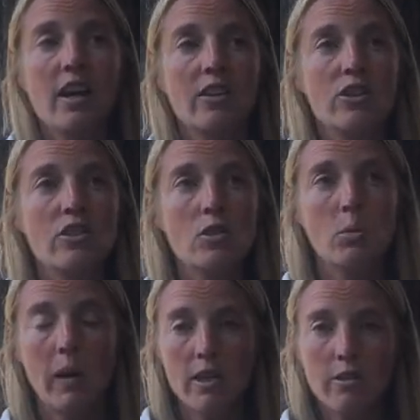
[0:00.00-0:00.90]
There's this
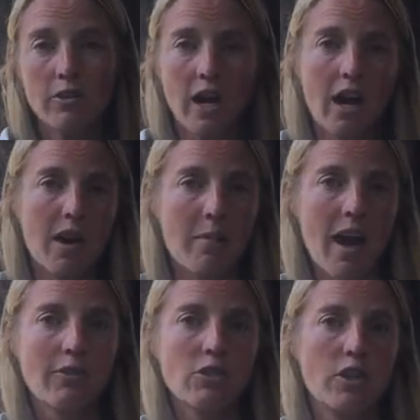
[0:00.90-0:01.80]
window of time
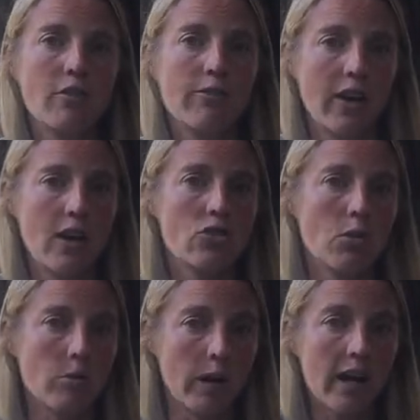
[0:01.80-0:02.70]
after you finish a
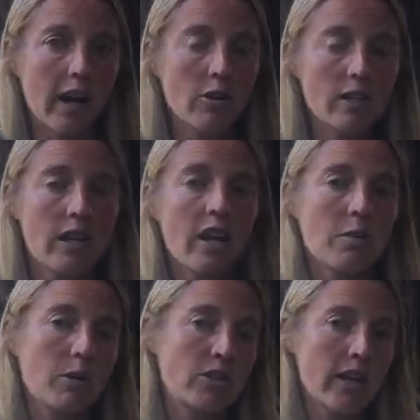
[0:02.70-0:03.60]
workout,
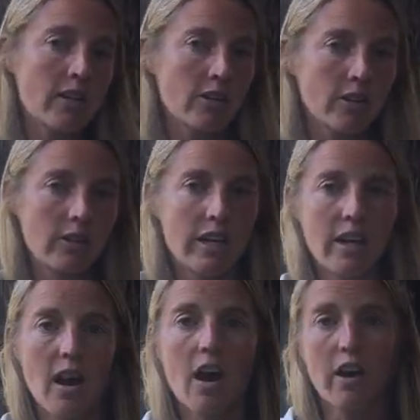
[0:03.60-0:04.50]

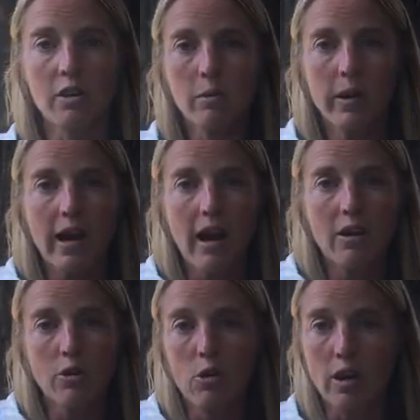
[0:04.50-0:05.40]
particularly a hard
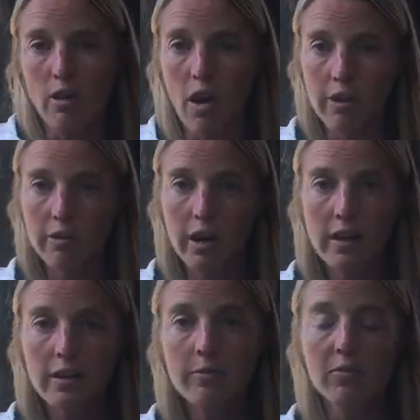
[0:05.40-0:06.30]
workout or a long run.
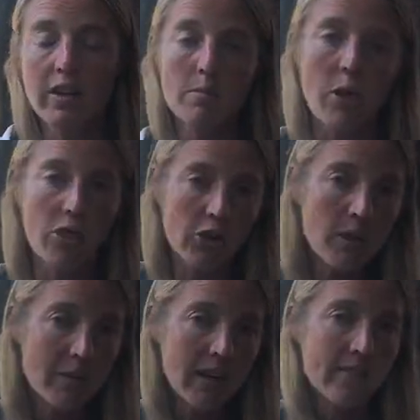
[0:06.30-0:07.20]
It's about
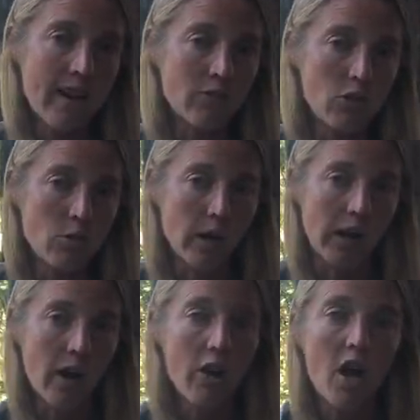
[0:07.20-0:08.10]
30 minutes after the
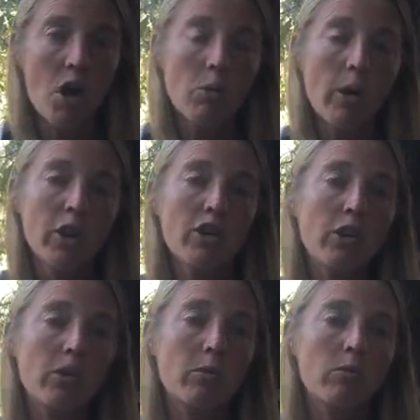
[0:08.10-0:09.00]
workout, where
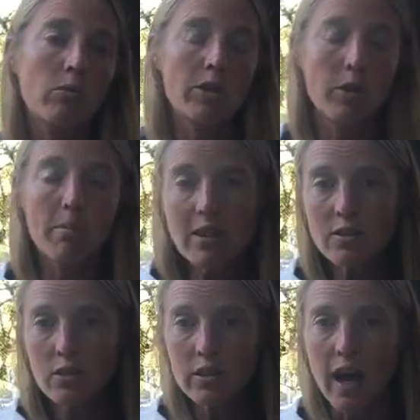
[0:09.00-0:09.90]
your
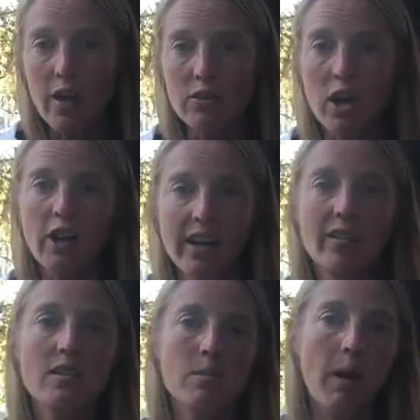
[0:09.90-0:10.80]
muscle cells are like a
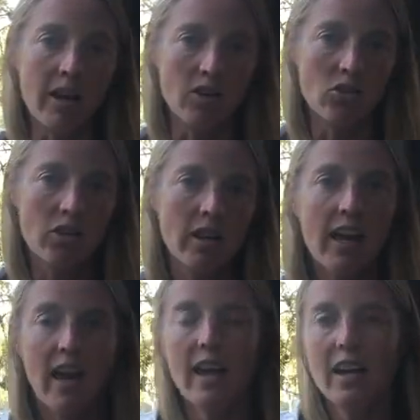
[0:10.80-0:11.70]
sponge.
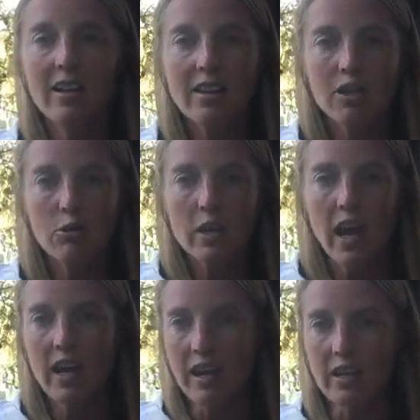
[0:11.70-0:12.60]
And anything you
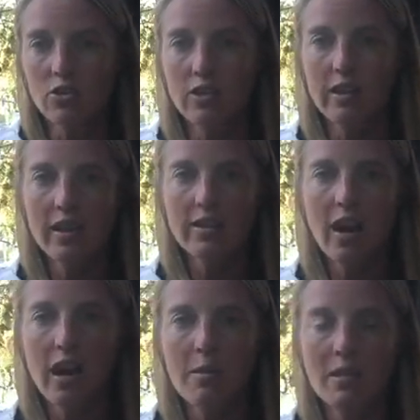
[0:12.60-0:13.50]
take in during that
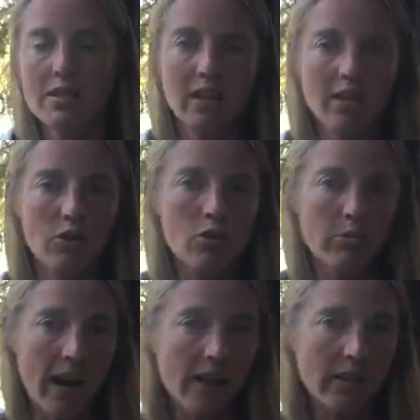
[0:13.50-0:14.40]
time is going to go
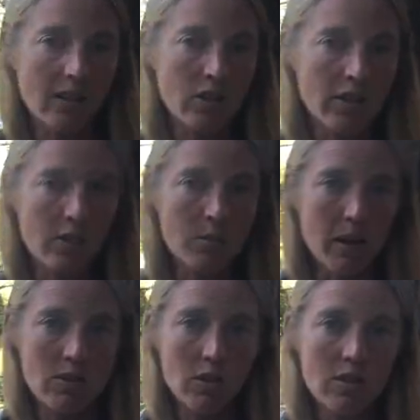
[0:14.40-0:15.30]
directly to those
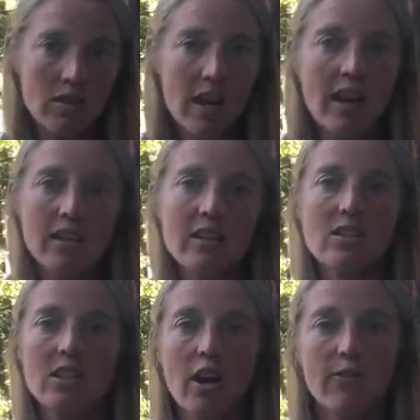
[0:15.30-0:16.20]
muscles to
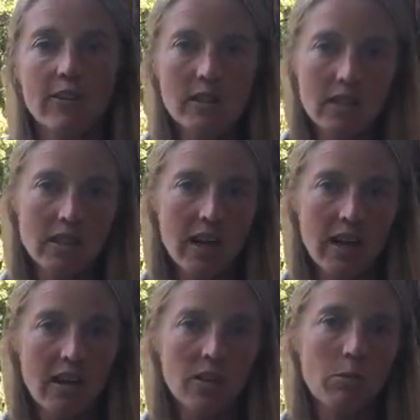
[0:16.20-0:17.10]
start
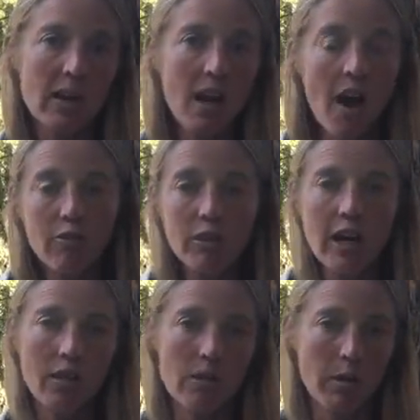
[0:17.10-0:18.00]
facilitating the recovery
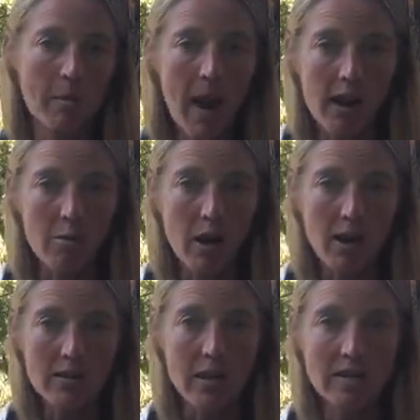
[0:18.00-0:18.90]
and the repair
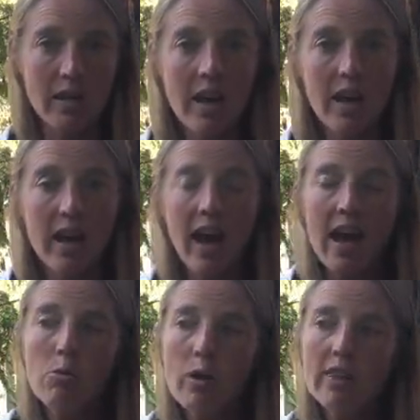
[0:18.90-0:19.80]
process.
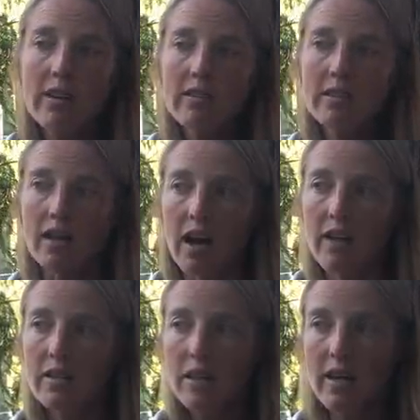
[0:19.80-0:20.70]
And what this
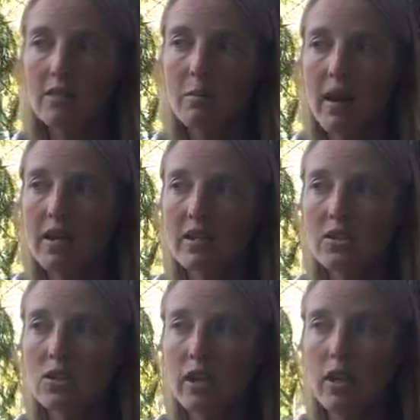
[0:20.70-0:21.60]
does is makes
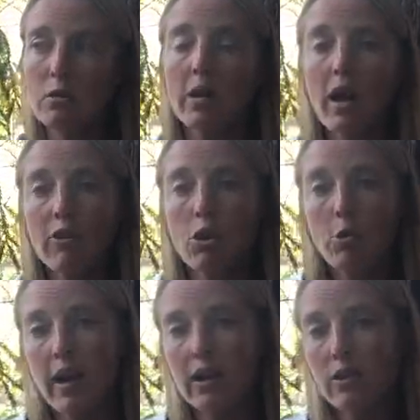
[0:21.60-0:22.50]
it so that you recover
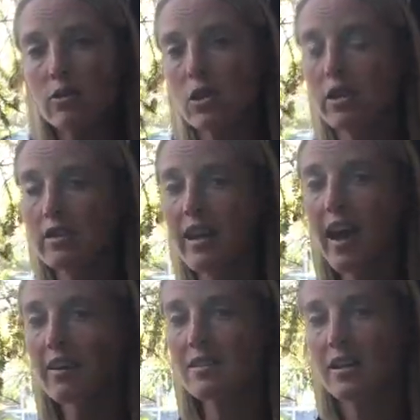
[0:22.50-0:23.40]
quicker, so the
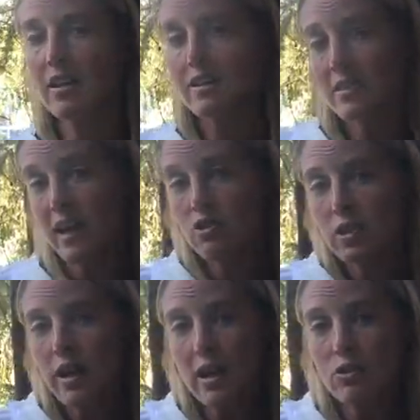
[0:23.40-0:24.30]
next
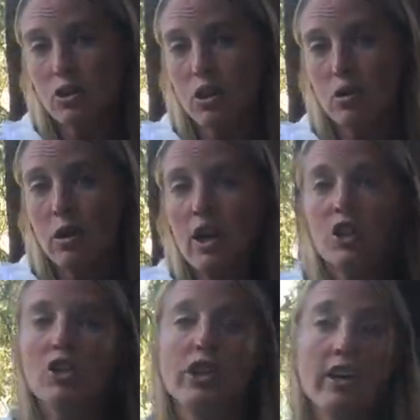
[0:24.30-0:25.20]
session that you do,
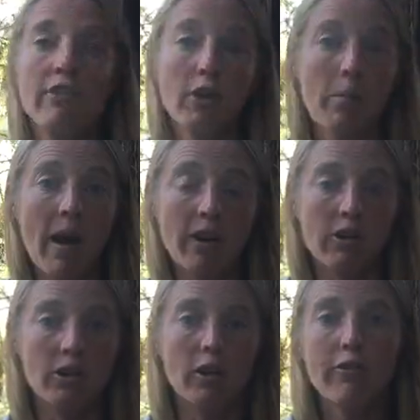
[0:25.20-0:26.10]
you're going to feel better.
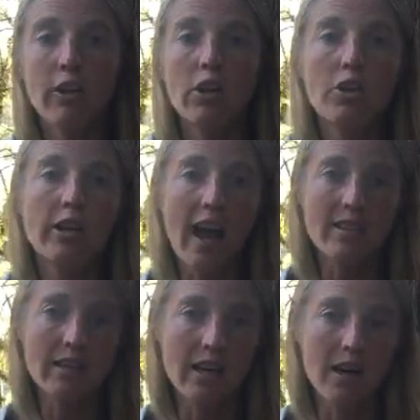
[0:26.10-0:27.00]
You'll fill your
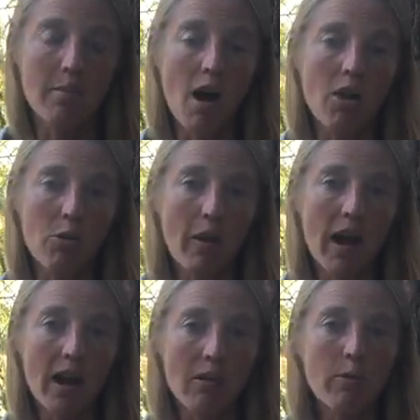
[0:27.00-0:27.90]
gas tank up all the
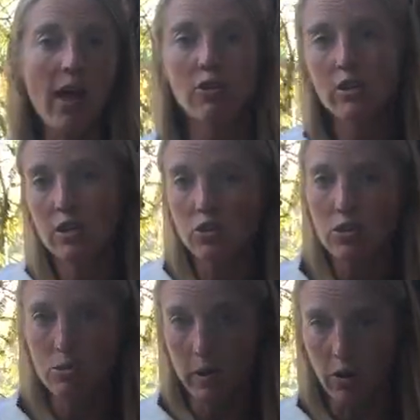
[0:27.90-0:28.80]
way rather than
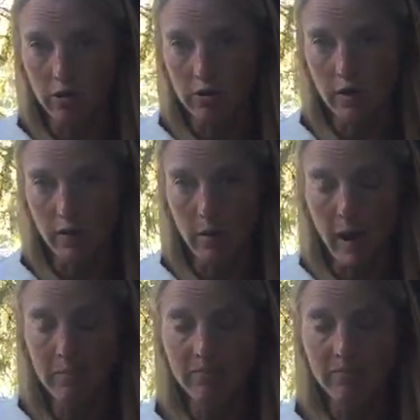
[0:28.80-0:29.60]
just three quarters of the way.